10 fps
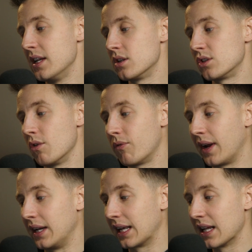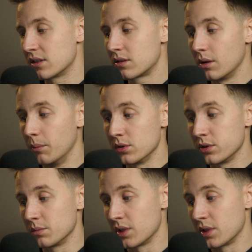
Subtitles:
Ages and you're fighting against the Muslims,